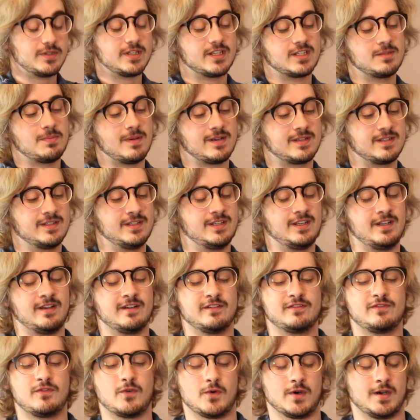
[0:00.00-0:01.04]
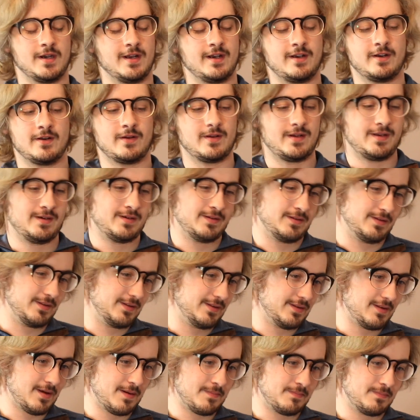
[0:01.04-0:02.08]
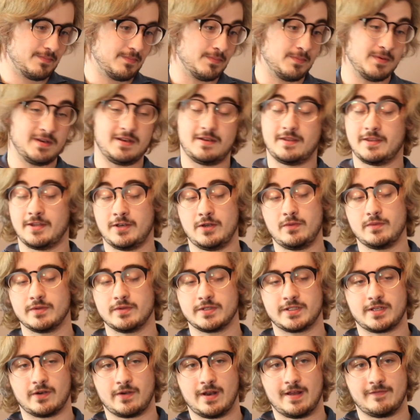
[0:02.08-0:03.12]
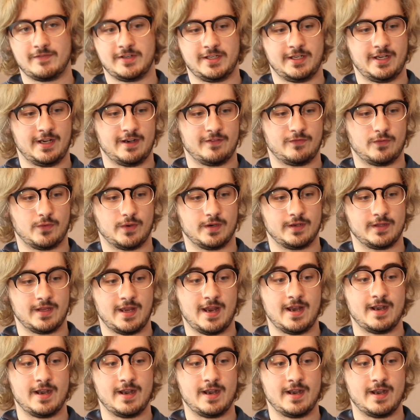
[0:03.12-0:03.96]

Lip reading: was expecting DDR4. I don't know. The new ones don't have DDR4. The